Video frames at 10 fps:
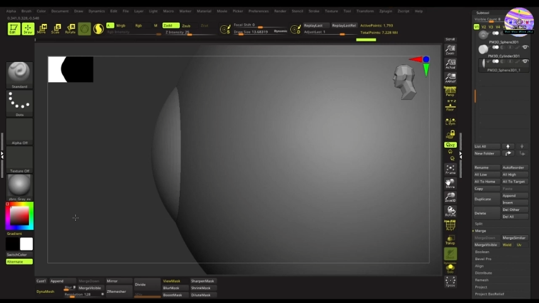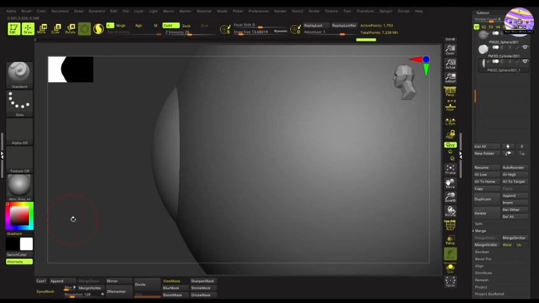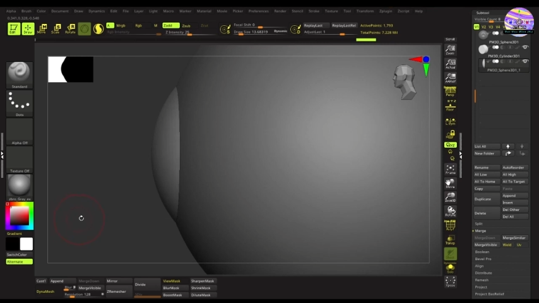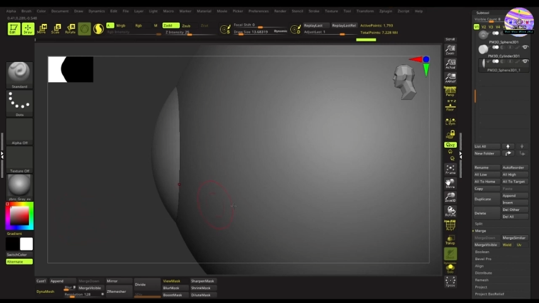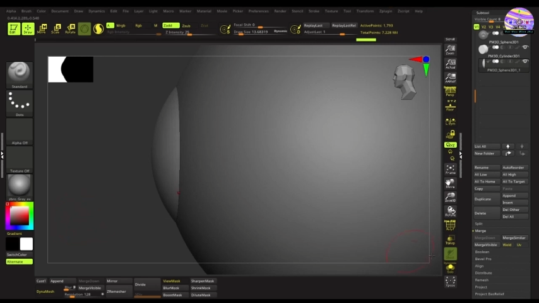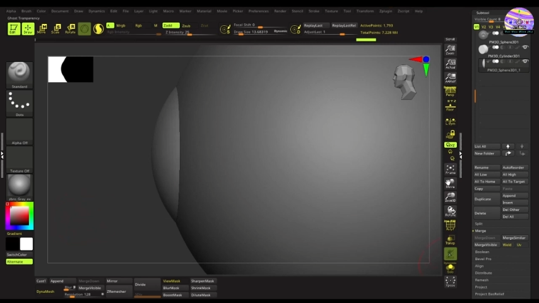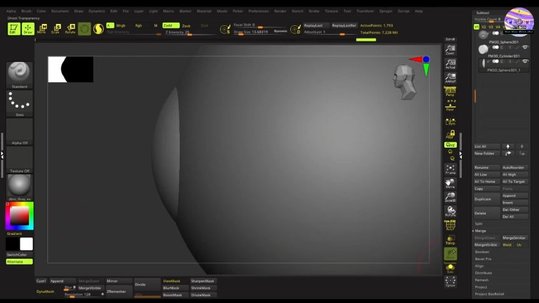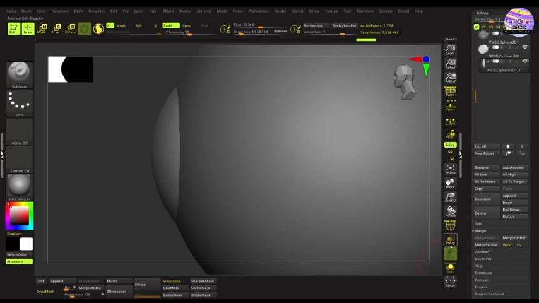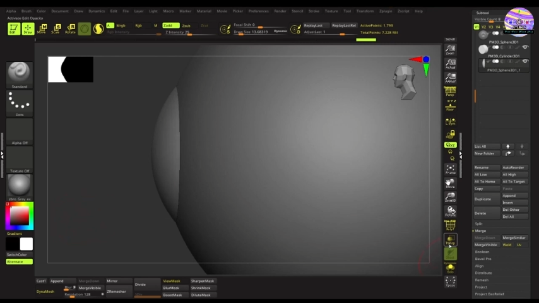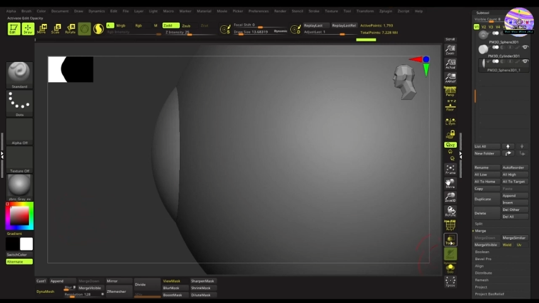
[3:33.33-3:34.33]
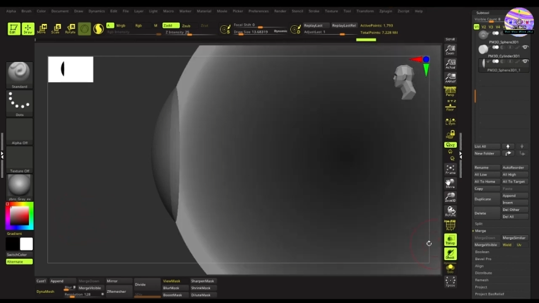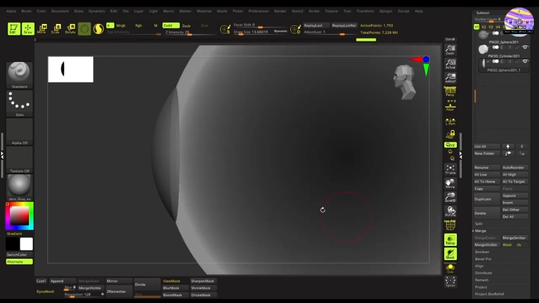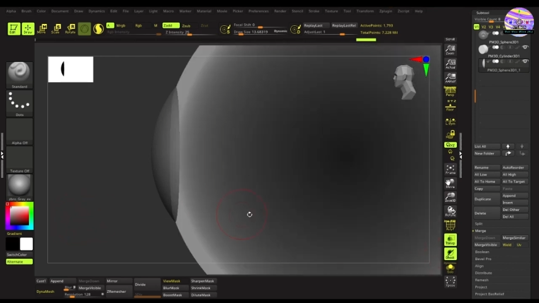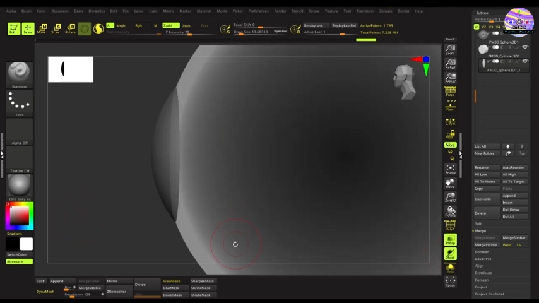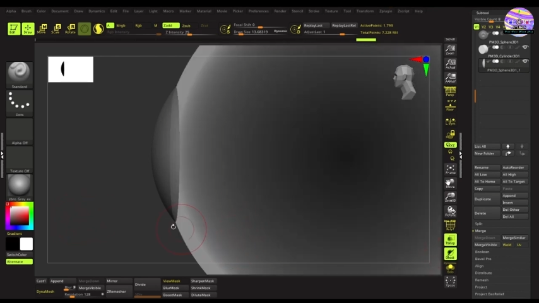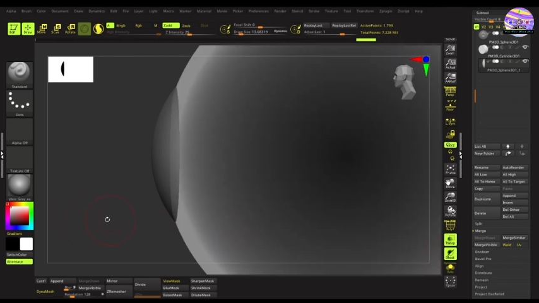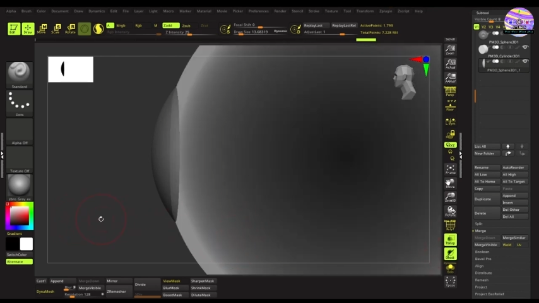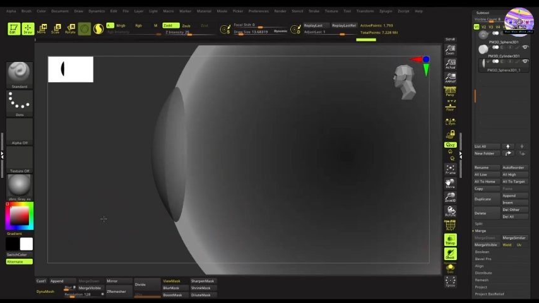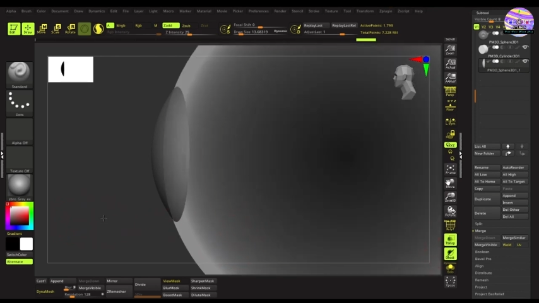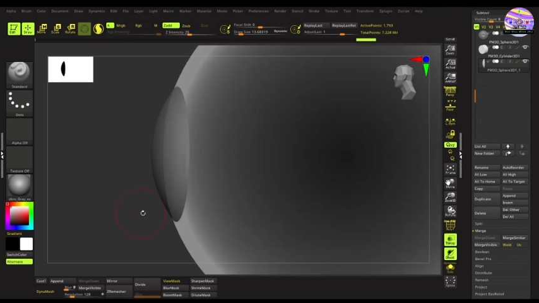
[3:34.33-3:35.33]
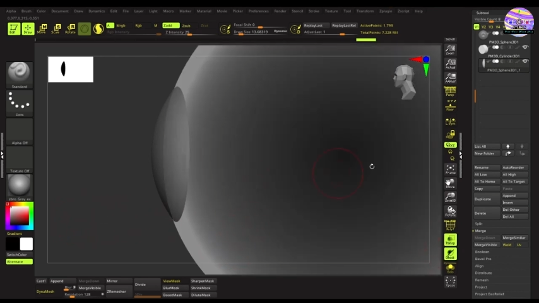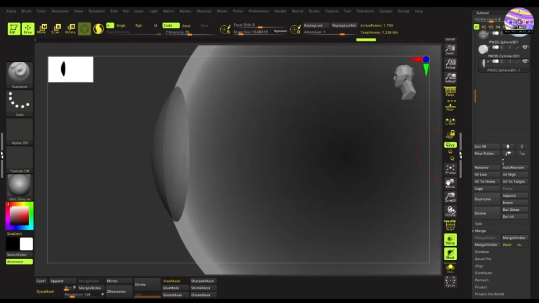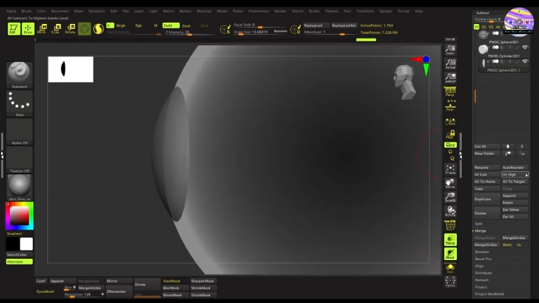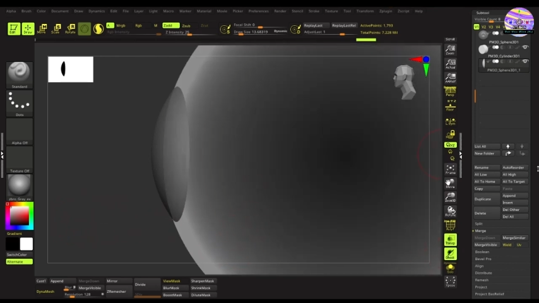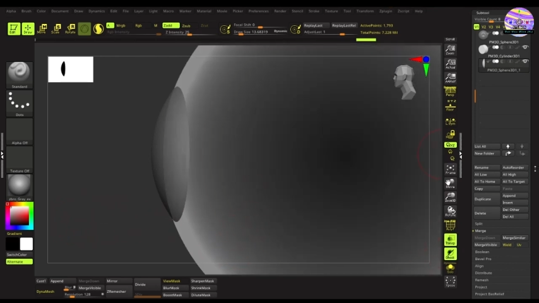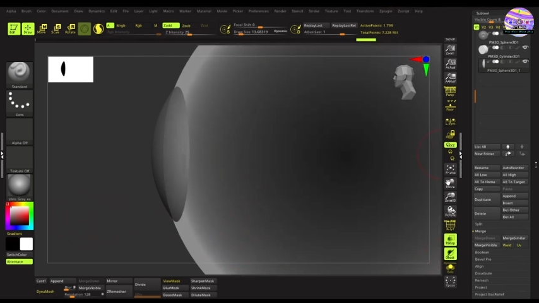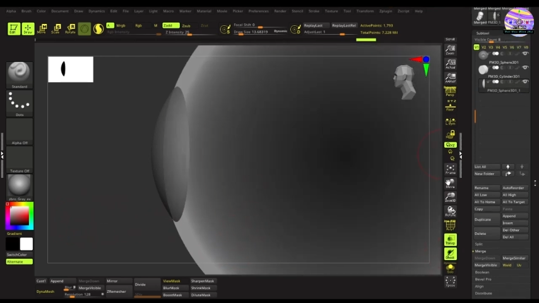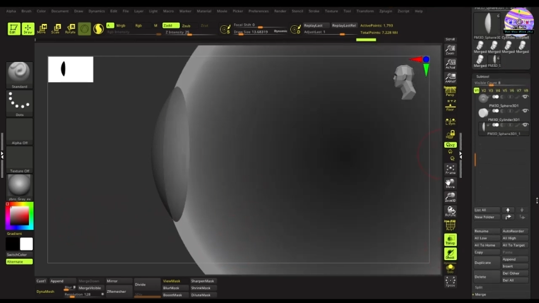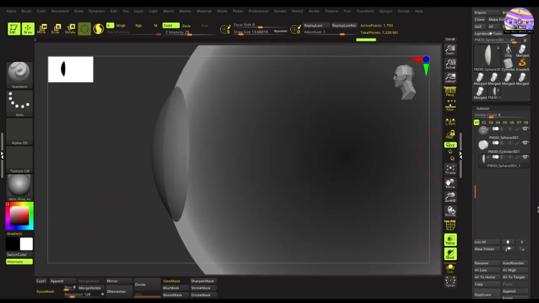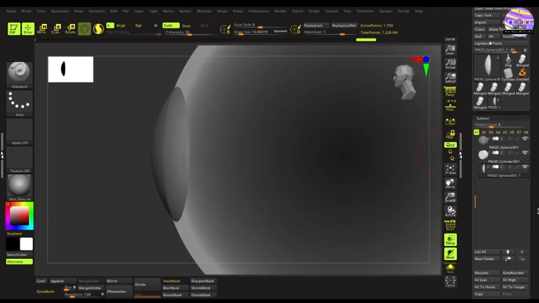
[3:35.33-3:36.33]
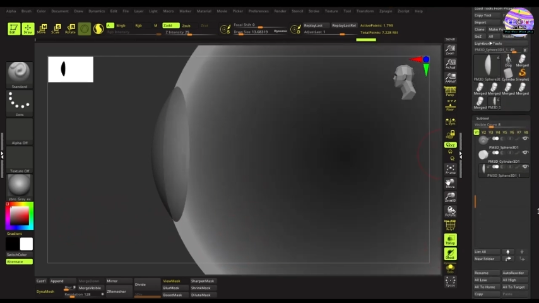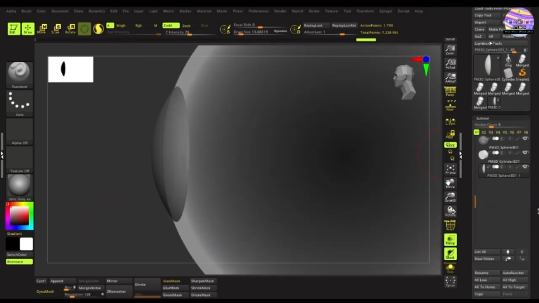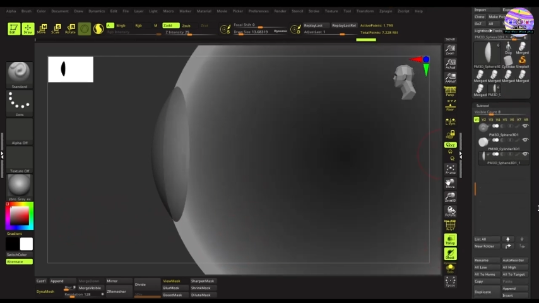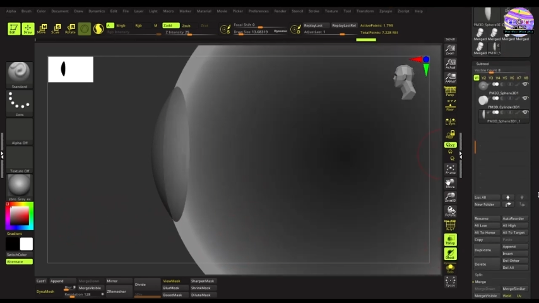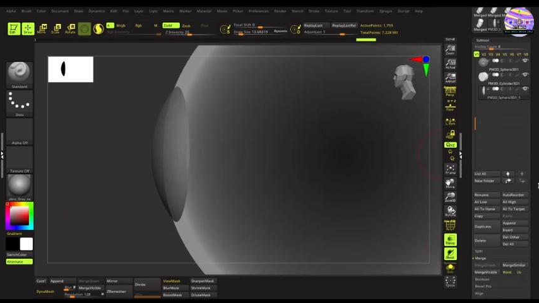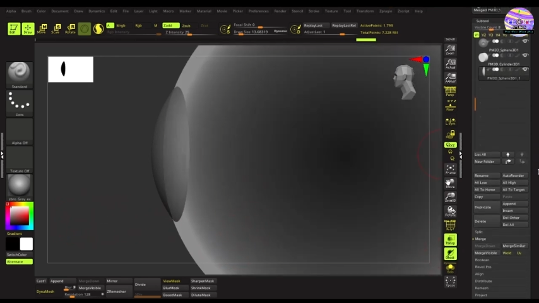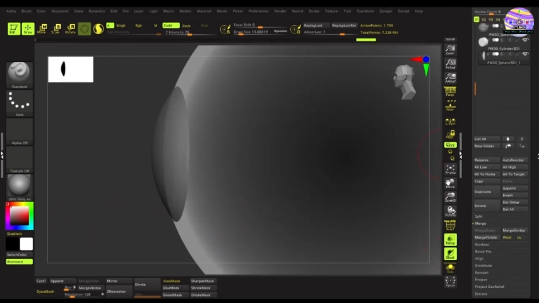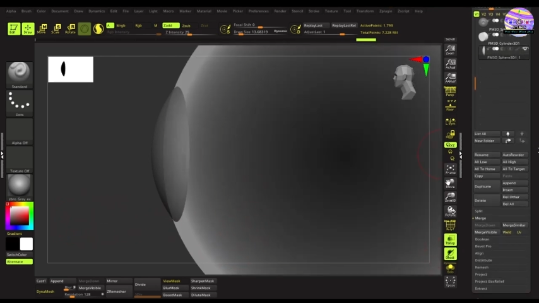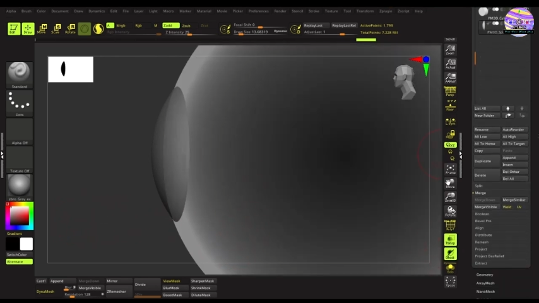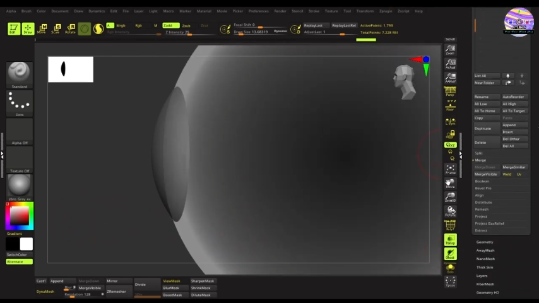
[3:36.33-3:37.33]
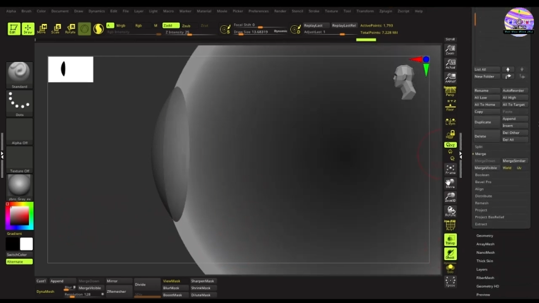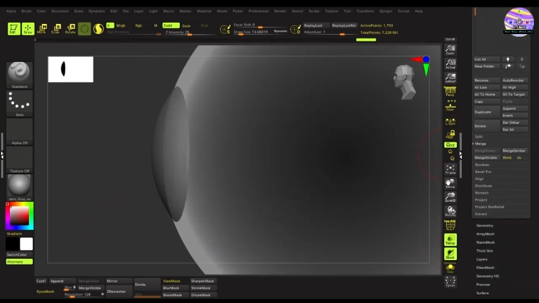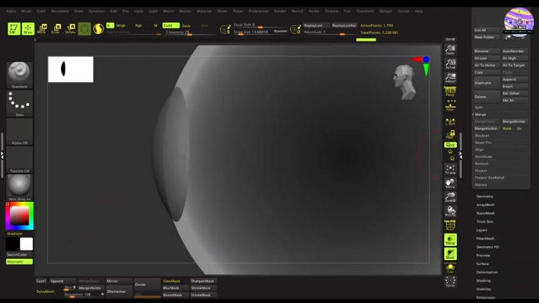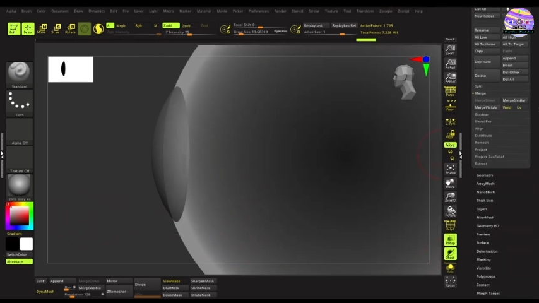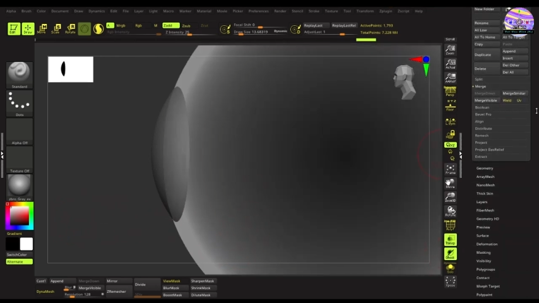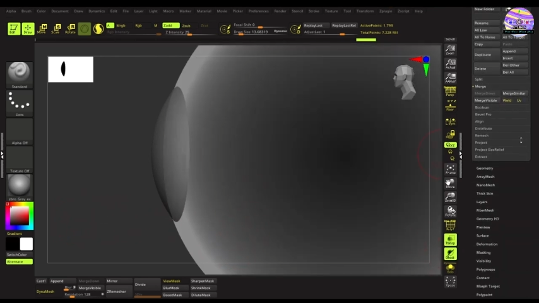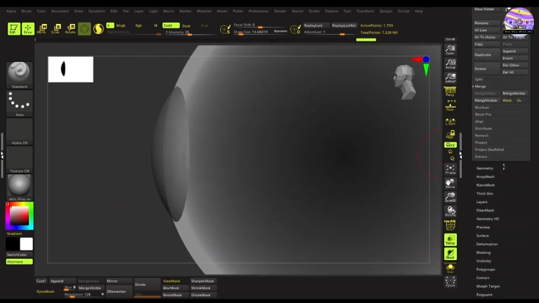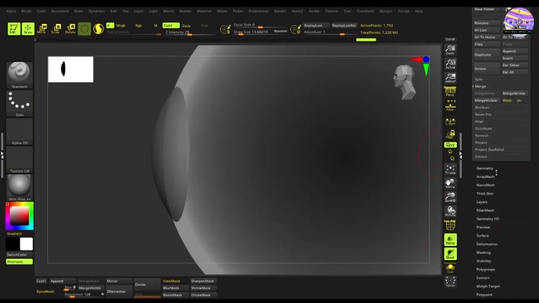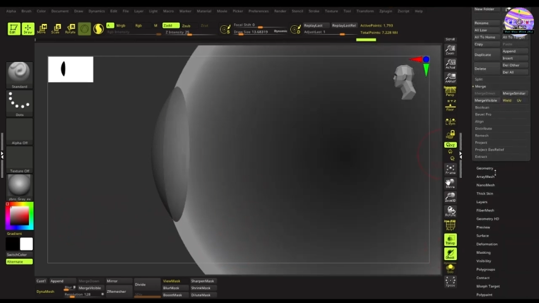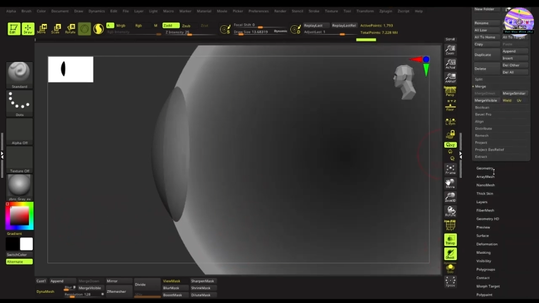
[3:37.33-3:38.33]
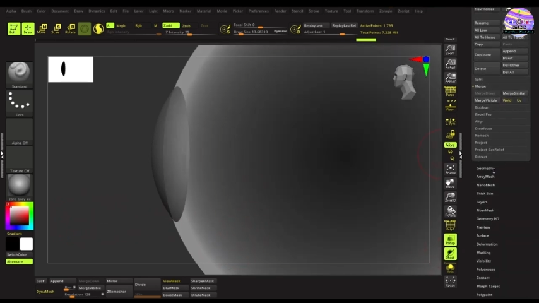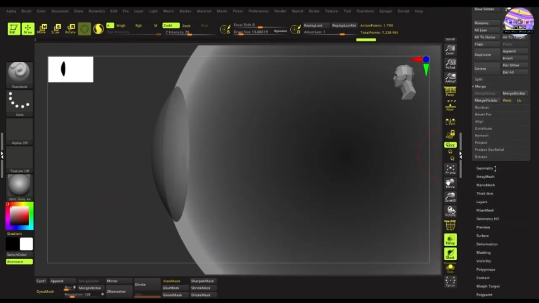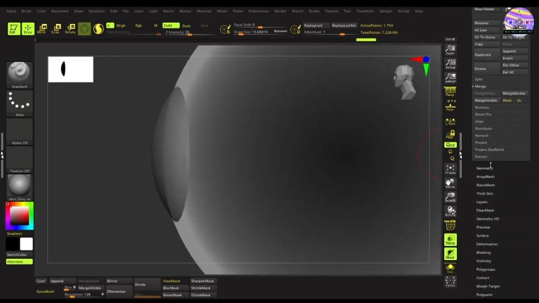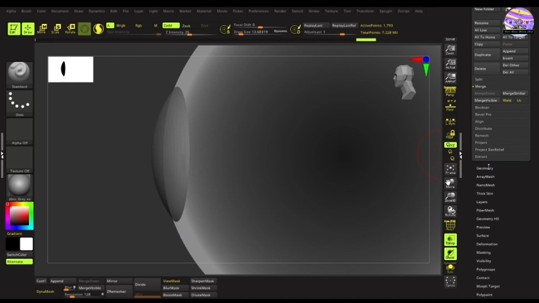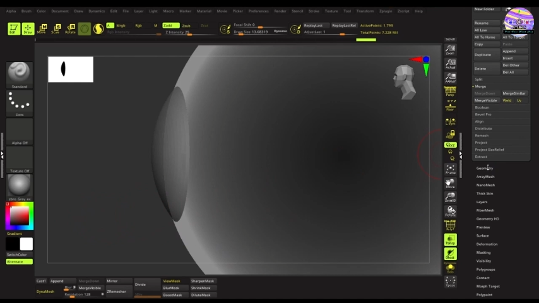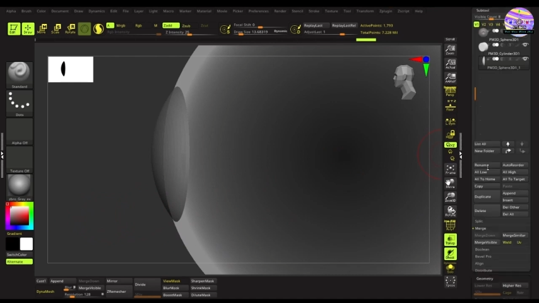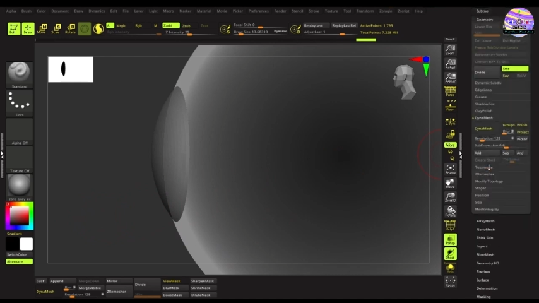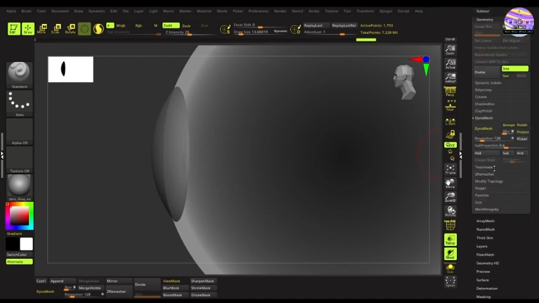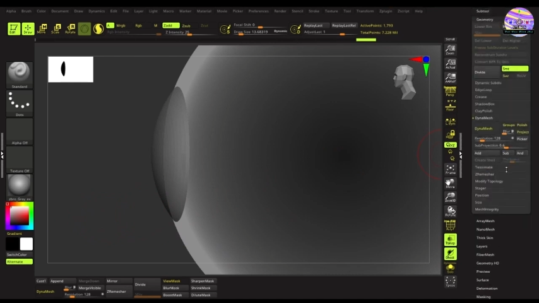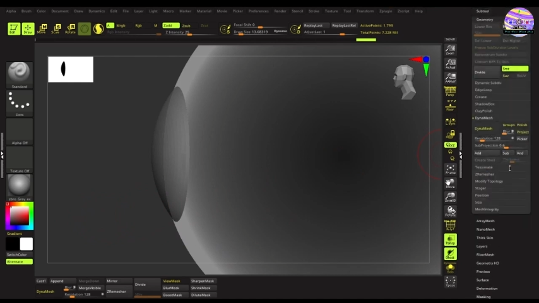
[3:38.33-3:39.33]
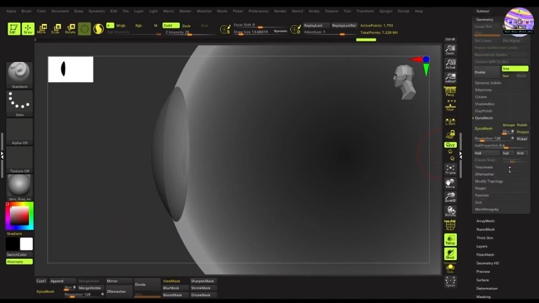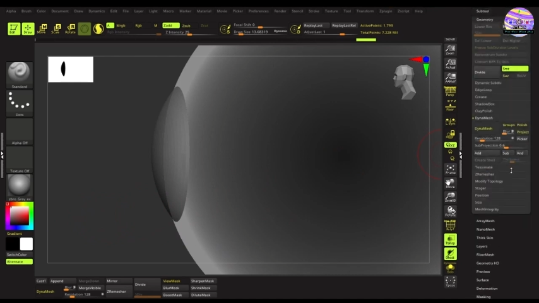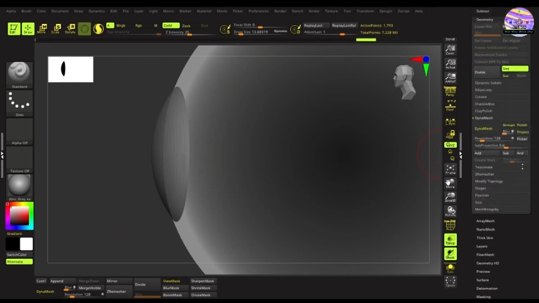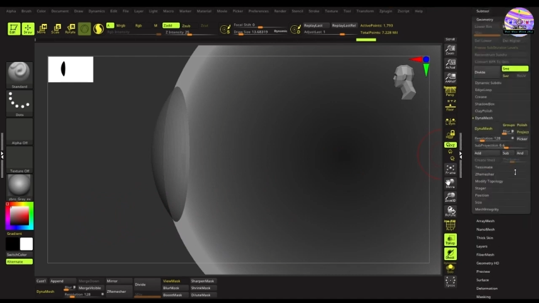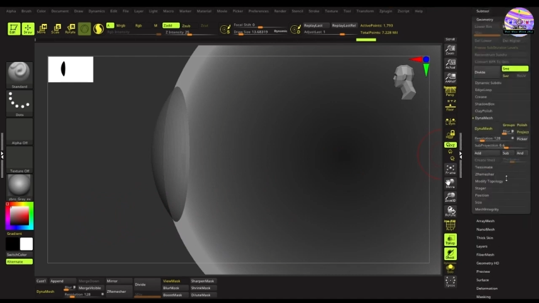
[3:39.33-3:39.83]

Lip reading: Nobody's mouth can be seen.